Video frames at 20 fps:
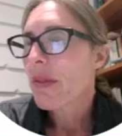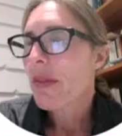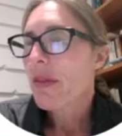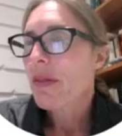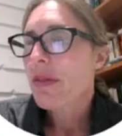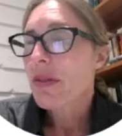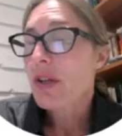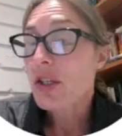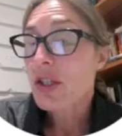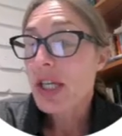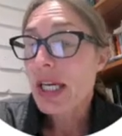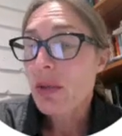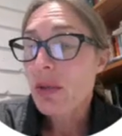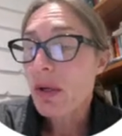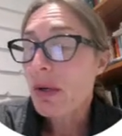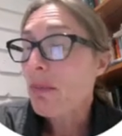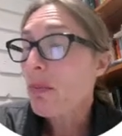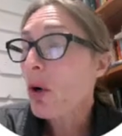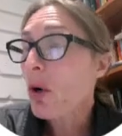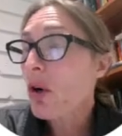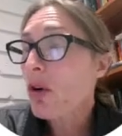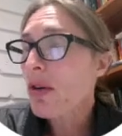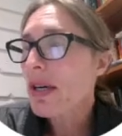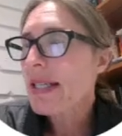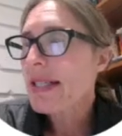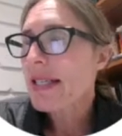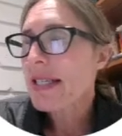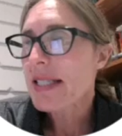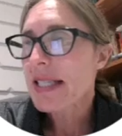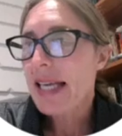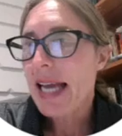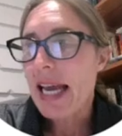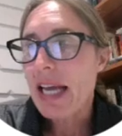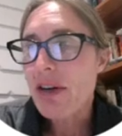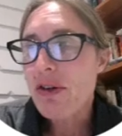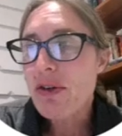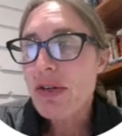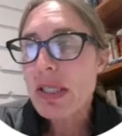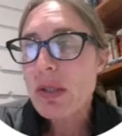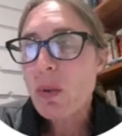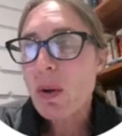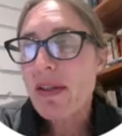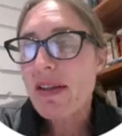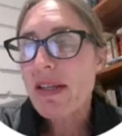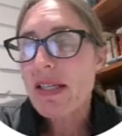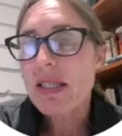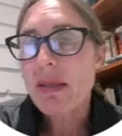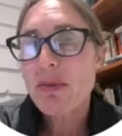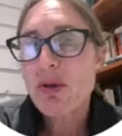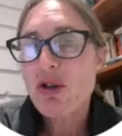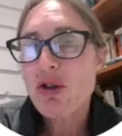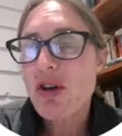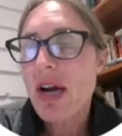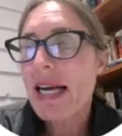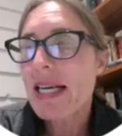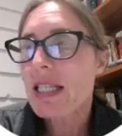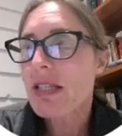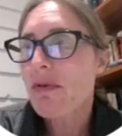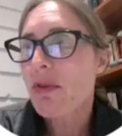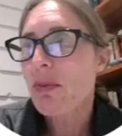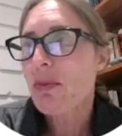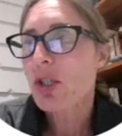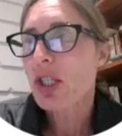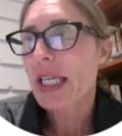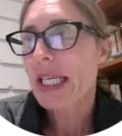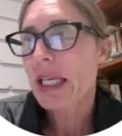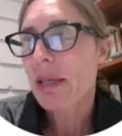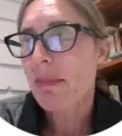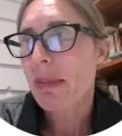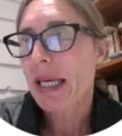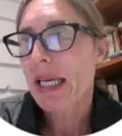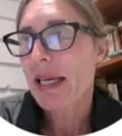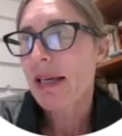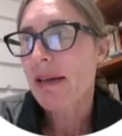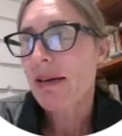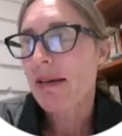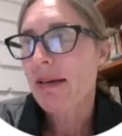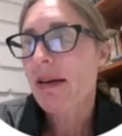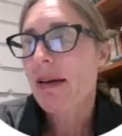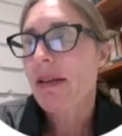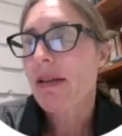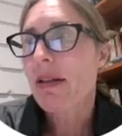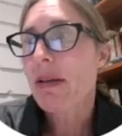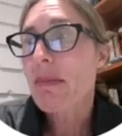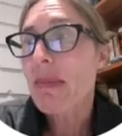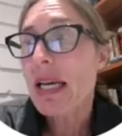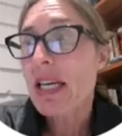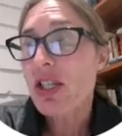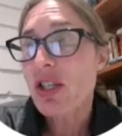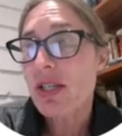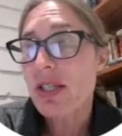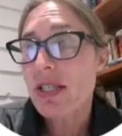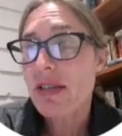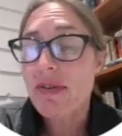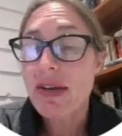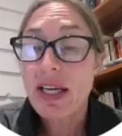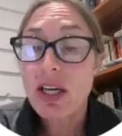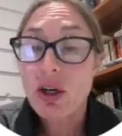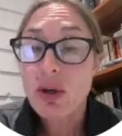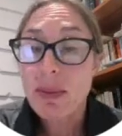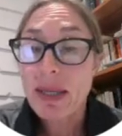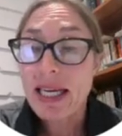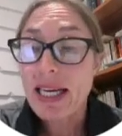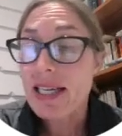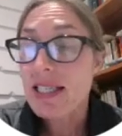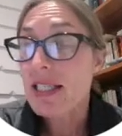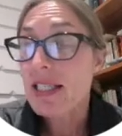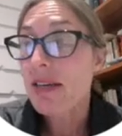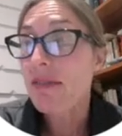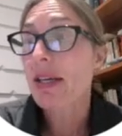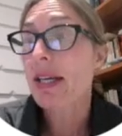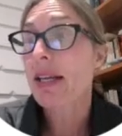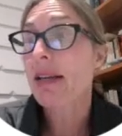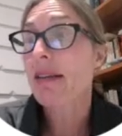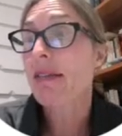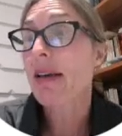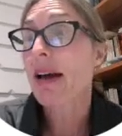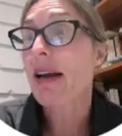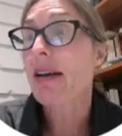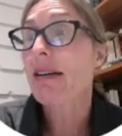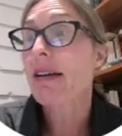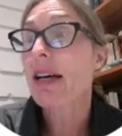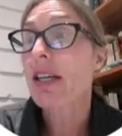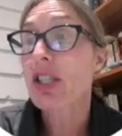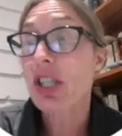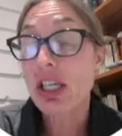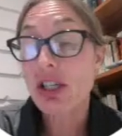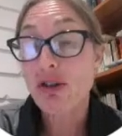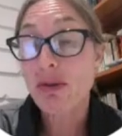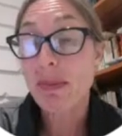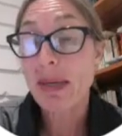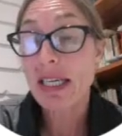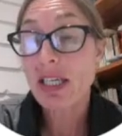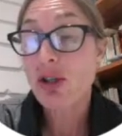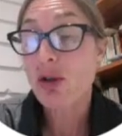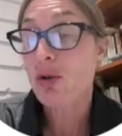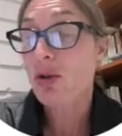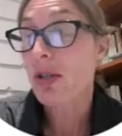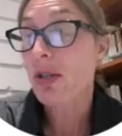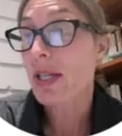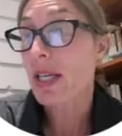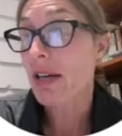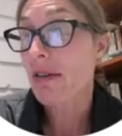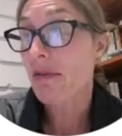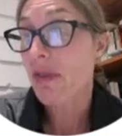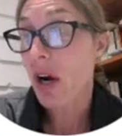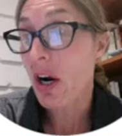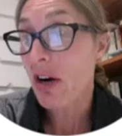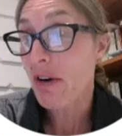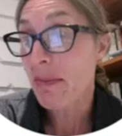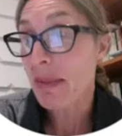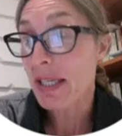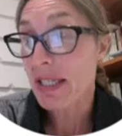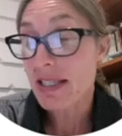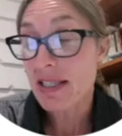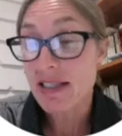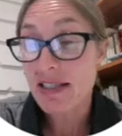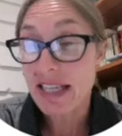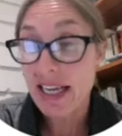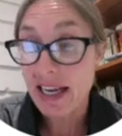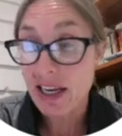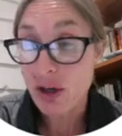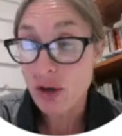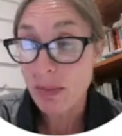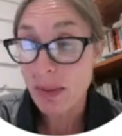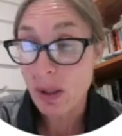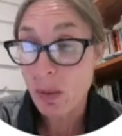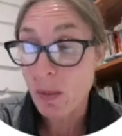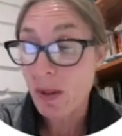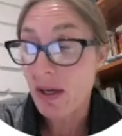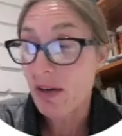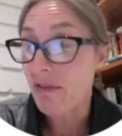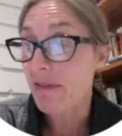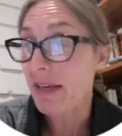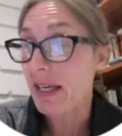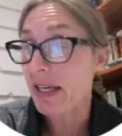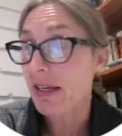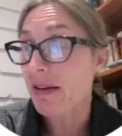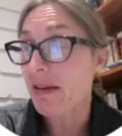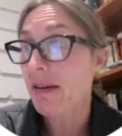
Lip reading: The genuine progress indicator is one that subtracts from GDP the measures of economic activity that are detrimental to the environment and to economic welfare.